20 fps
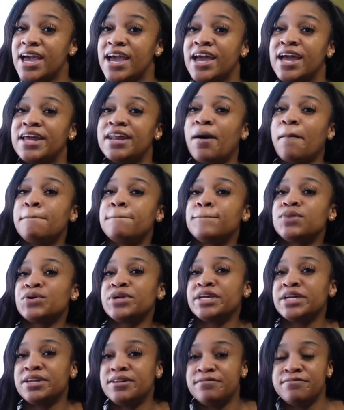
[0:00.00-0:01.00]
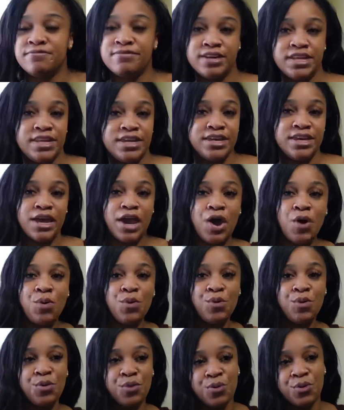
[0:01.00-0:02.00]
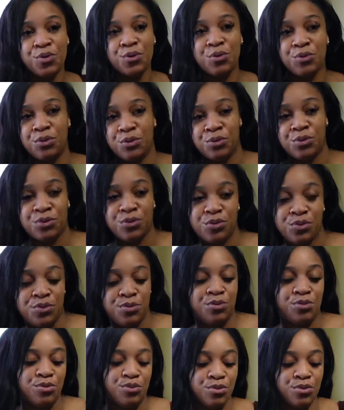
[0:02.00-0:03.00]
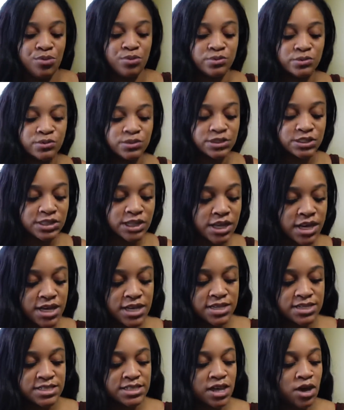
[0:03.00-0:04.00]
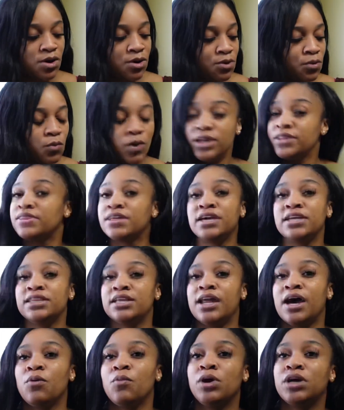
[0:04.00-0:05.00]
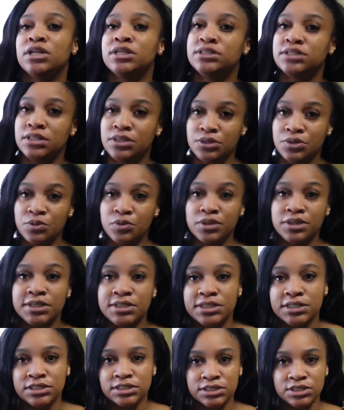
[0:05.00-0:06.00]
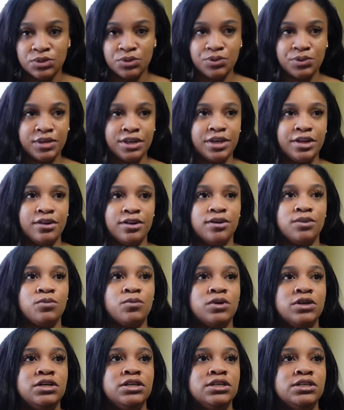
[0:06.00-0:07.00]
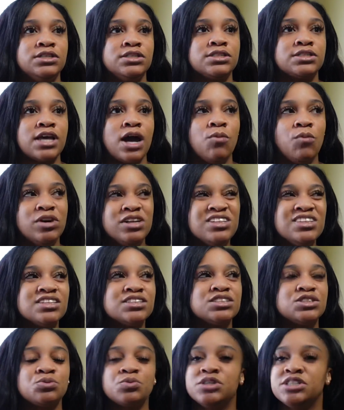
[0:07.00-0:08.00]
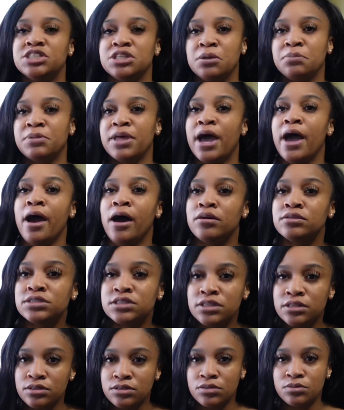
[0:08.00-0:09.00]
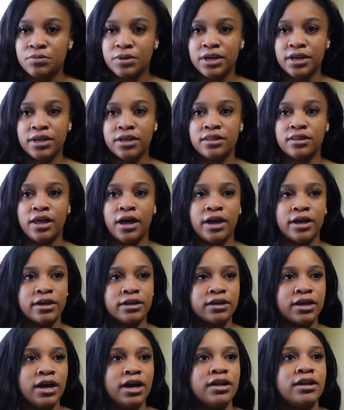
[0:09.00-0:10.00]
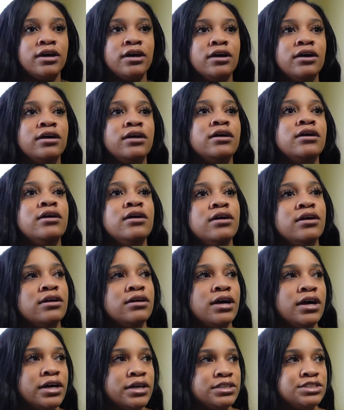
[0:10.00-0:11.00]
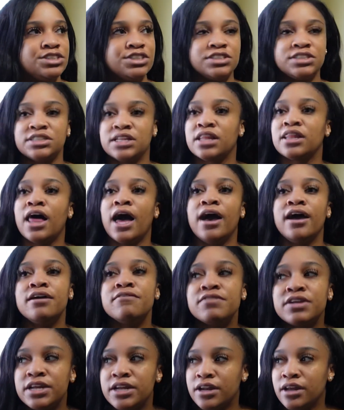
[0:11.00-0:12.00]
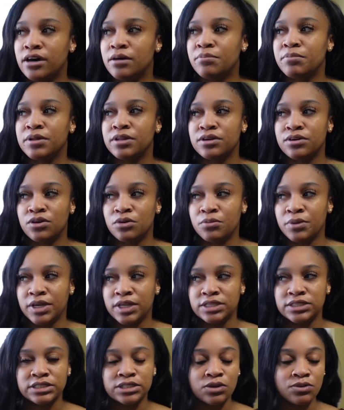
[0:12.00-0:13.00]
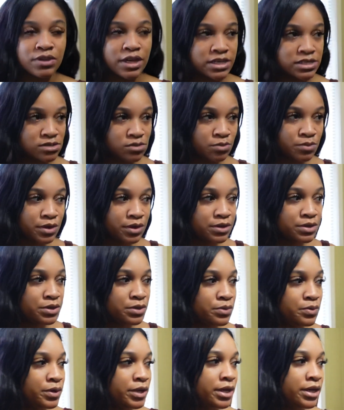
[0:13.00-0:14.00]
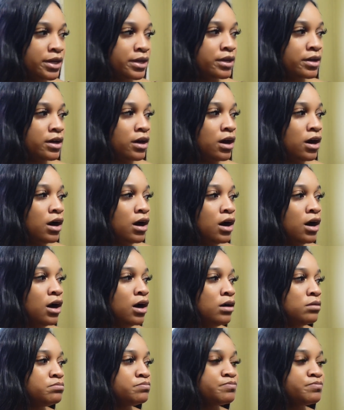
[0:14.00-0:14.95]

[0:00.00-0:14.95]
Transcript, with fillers: and I'm bringing the video so one thing that I wanted to do within this new year was I wanted to switch up the house a little bit, like kind of like just liven it up a little bit. So that's what we're doing. Um,